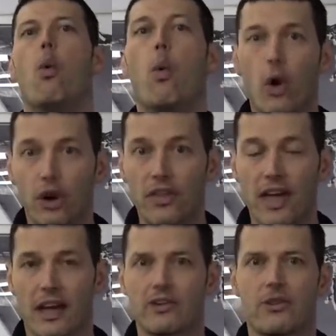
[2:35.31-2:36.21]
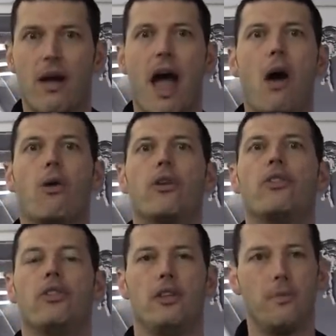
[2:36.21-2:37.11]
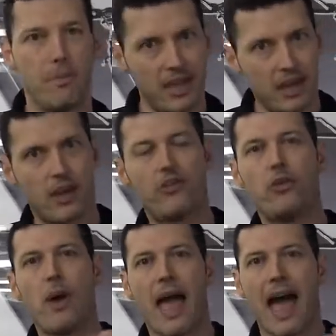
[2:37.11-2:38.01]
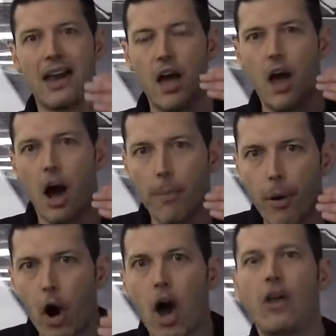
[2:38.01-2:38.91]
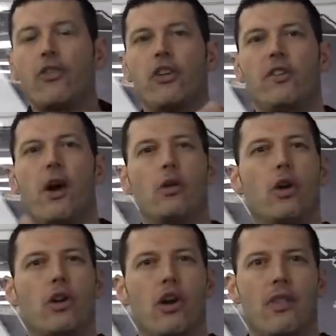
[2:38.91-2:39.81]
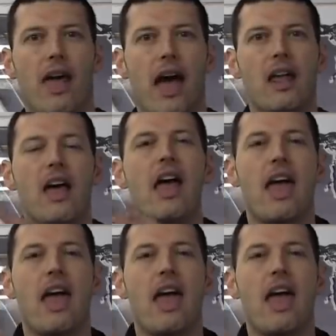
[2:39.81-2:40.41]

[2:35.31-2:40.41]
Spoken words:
work the extra hours, because you had a positive outlook on that.